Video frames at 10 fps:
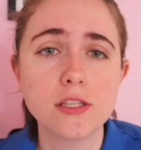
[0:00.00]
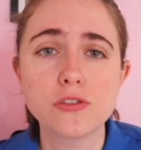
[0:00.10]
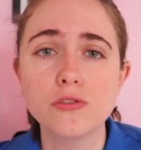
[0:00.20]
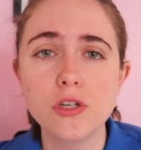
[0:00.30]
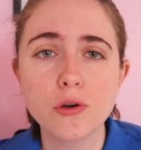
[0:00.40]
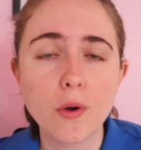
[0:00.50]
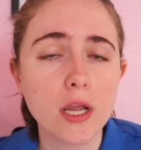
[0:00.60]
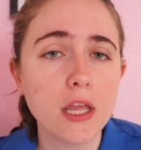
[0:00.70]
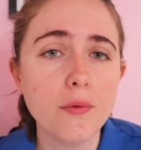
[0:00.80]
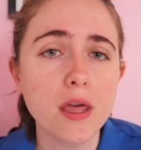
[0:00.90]
at the school you're
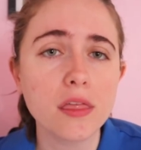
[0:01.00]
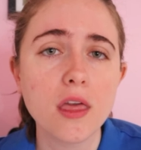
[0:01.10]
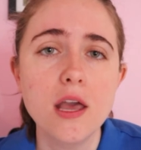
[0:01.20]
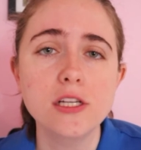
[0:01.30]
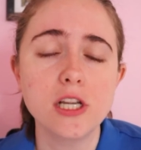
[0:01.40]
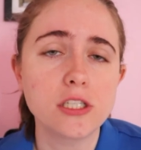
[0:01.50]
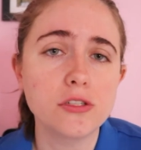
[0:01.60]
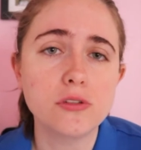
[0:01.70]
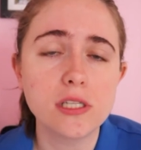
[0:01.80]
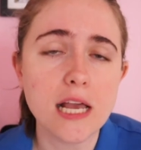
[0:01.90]
working with, just
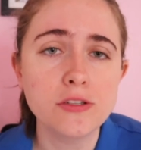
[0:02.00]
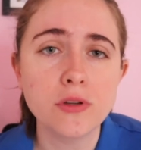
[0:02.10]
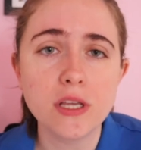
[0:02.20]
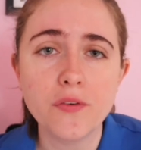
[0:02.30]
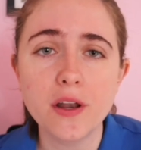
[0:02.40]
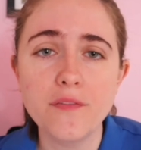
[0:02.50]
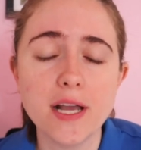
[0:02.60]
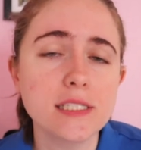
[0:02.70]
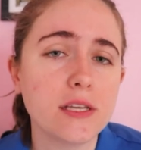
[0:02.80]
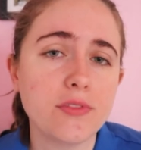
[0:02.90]
to schedule different events.